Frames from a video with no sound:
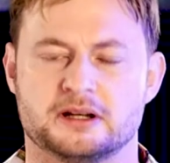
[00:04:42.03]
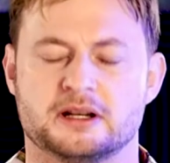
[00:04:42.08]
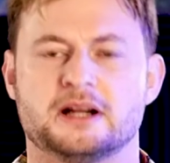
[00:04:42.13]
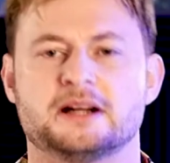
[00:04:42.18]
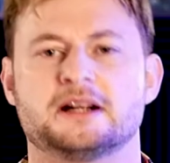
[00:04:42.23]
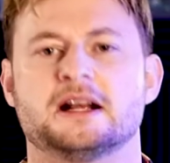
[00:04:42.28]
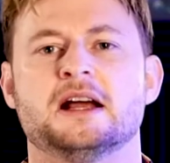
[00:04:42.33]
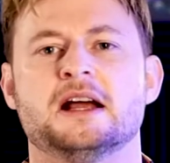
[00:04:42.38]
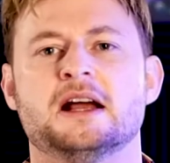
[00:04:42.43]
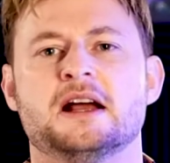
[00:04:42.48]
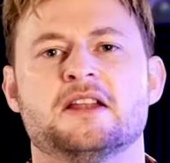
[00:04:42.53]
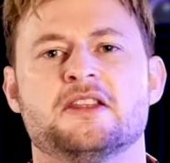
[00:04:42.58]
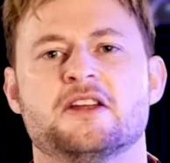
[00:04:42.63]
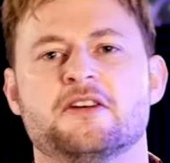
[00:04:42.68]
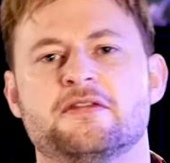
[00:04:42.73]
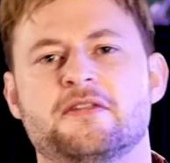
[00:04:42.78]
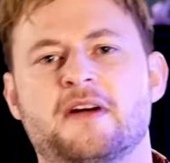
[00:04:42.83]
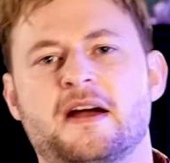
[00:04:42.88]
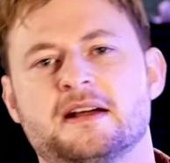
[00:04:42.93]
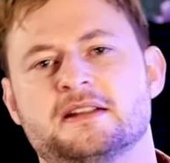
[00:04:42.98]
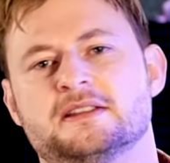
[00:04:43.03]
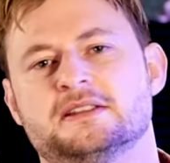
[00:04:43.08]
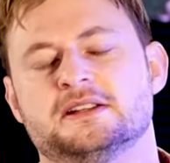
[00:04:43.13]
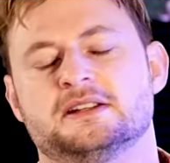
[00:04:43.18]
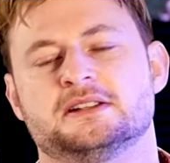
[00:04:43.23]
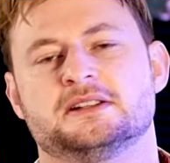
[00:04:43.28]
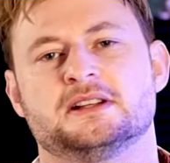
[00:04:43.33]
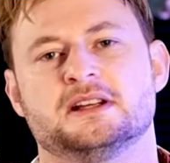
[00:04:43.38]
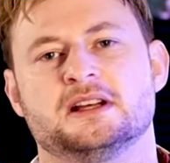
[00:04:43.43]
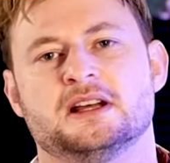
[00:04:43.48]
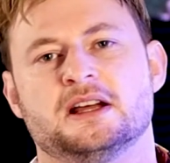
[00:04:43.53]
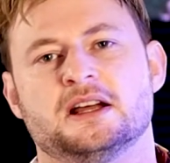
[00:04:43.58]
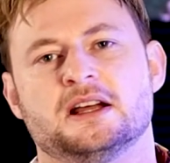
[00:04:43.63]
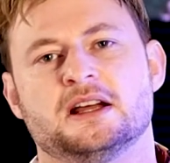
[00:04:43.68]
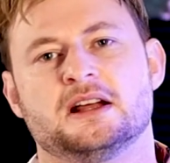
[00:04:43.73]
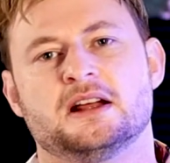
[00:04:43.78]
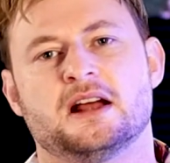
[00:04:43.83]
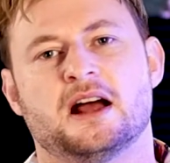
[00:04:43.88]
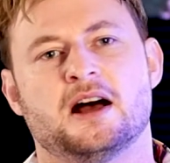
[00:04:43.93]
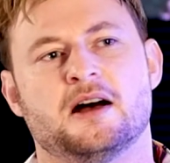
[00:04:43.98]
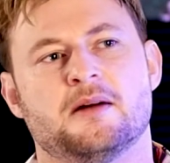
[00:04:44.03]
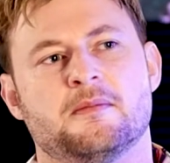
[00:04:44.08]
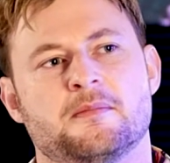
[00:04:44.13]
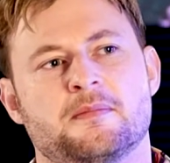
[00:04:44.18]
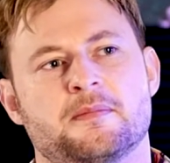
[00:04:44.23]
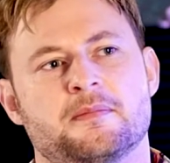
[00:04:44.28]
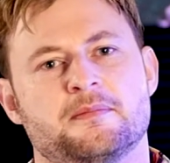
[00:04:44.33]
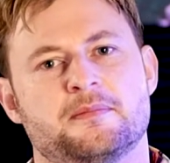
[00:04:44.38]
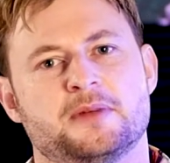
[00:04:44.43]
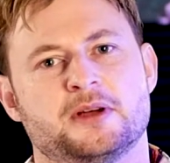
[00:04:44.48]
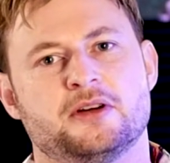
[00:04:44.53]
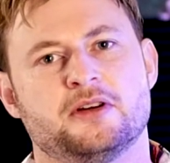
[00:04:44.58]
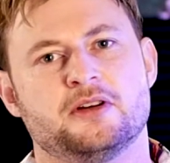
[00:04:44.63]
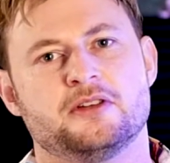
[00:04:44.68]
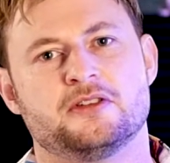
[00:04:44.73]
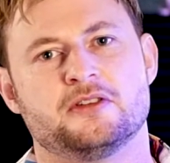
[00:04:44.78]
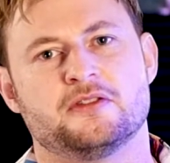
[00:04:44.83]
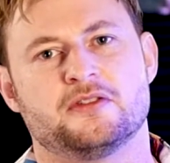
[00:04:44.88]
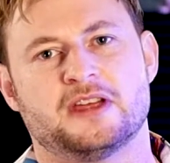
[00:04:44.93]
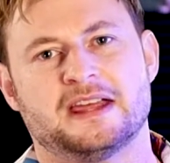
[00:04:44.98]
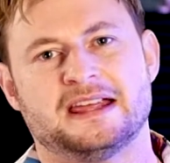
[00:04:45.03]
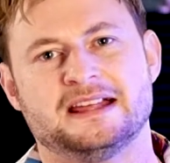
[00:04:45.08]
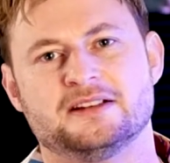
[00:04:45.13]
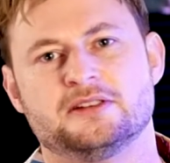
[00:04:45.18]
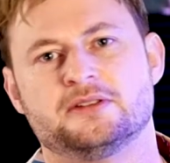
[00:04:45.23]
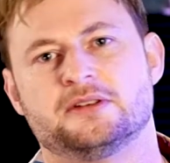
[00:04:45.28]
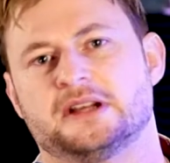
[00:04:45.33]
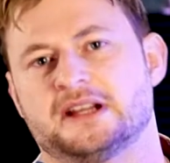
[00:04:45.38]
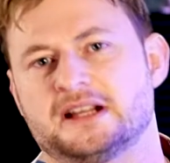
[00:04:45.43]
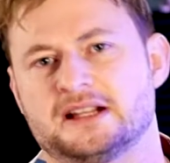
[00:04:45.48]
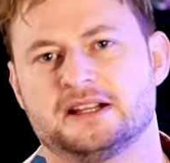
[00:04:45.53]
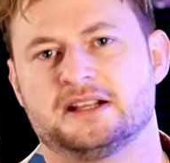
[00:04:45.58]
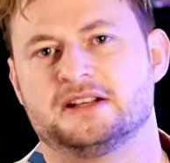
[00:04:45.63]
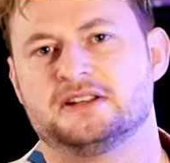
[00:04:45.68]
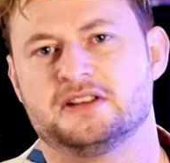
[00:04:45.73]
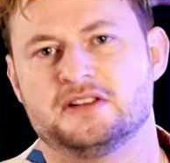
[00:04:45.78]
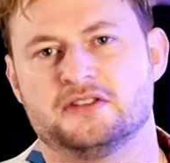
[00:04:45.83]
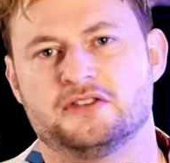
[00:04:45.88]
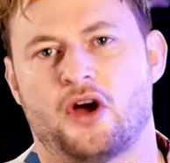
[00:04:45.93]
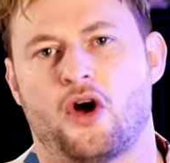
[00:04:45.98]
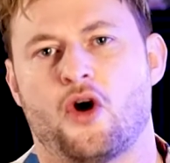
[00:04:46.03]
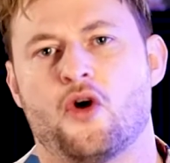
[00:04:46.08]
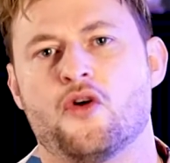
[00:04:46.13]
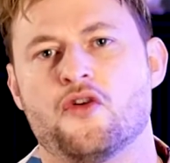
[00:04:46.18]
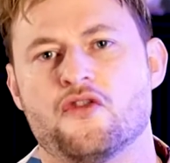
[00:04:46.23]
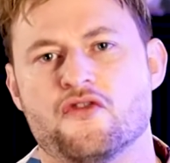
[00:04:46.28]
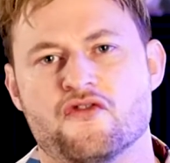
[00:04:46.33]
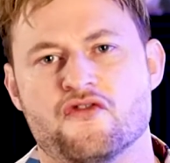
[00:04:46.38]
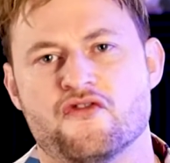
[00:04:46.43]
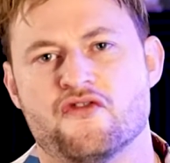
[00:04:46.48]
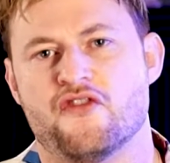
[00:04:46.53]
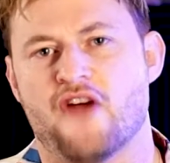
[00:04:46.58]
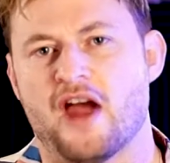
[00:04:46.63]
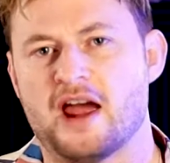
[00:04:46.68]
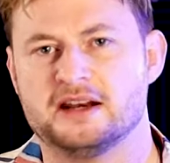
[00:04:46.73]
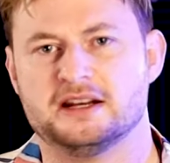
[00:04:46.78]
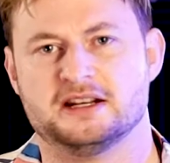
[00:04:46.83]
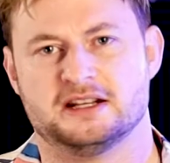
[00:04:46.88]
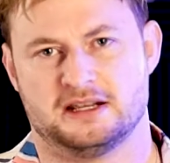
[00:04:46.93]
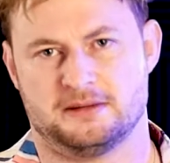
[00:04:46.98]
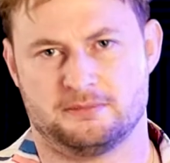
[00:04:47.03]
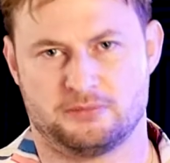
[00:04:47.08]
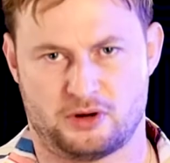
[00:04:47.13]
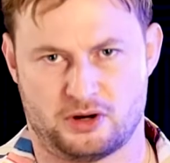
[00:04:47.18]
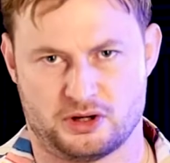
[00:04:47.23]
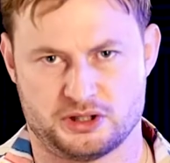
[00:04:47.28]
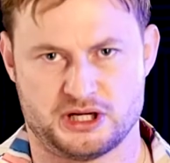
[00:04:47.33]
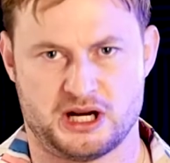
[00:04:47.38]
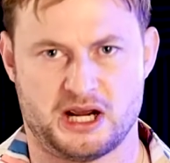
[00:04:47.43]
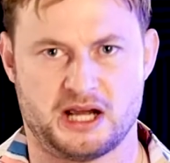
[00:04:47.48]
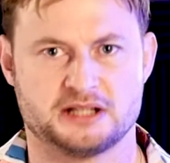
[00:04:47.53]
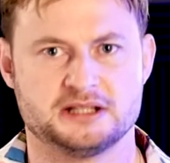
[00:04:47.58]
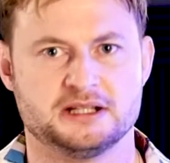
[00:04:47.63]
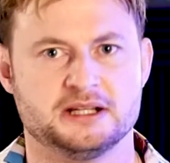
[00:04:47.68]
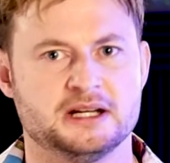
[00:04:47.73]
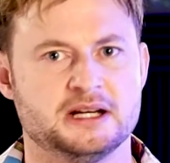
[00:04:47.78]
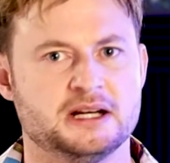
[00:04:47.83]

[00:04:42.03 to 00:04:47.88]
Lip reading: Like the fact that because of Hillary Clinton's own vanity project,